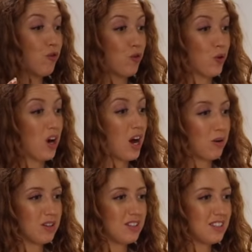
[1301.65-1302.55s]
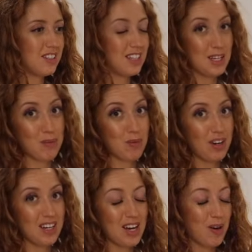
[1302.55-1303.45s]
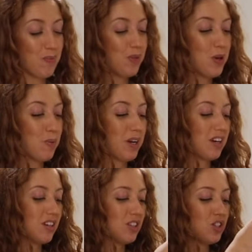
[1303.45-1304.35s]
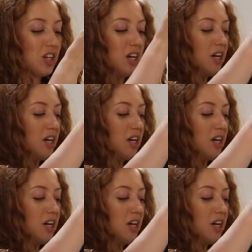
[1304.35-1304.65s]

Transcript: 4 hours sleep right now. Oh my gosh.